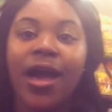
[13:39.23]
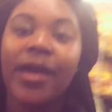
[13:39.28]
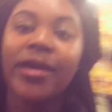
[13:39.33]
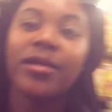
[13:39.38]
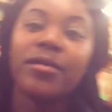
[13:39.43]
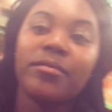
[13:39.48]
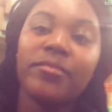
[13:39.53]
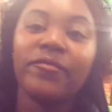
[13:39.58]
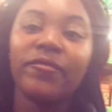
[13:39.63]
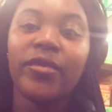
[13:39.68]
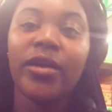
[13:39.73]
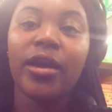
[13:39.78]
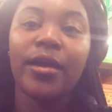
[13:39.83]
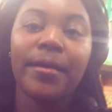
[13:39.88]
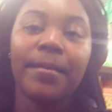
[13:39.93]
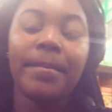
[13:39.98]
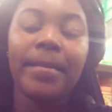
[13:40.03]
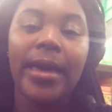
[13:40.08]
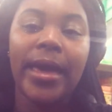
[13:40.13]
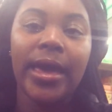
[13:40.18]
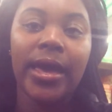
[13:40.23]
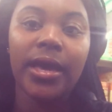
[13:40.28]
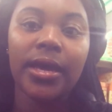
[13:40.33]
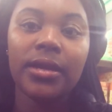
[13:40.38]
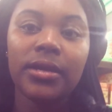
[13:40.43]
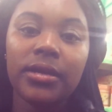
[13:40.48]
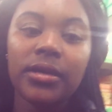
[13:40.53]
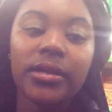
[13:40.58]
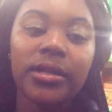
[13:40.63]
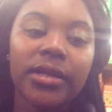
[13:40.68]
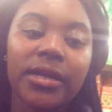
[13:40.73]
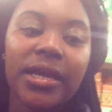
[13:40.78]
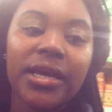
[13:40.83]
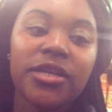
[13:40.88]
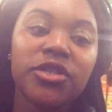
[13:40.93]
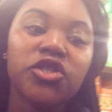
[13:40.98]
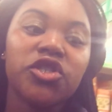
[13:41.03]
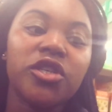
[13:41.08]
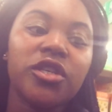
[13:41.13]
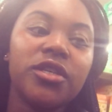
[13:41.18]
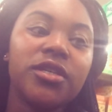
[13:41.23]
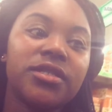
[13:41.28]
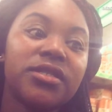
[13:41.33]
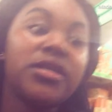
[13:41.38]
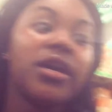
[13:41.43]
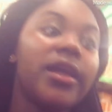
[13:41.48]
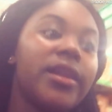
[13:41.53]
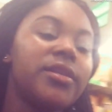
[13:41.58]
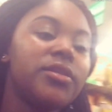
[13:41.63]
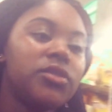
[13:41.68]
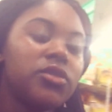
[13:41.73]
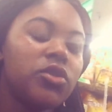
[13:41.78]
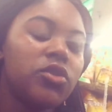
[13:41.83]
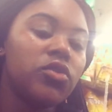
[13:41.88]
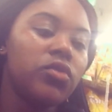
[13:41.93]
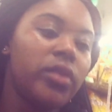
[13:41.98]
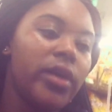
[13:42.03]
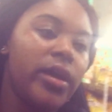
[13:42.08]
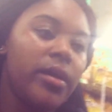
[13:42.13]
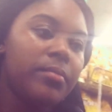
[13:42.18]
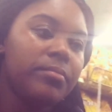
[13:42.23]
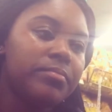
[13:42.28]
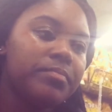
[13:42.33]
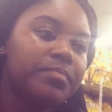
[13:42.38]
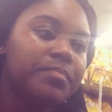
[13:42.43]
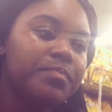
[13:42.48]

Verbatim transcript: I am very mad that she decided to do that.